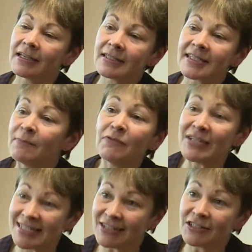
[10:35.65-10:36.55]
Some of it
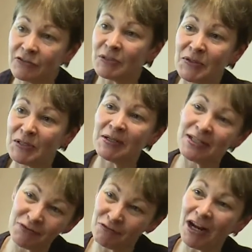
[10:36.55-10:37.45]
is actually the responsibility
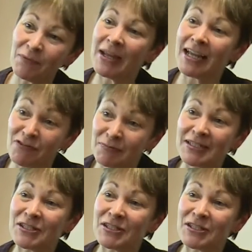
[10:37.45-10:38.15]
of the right-wing governments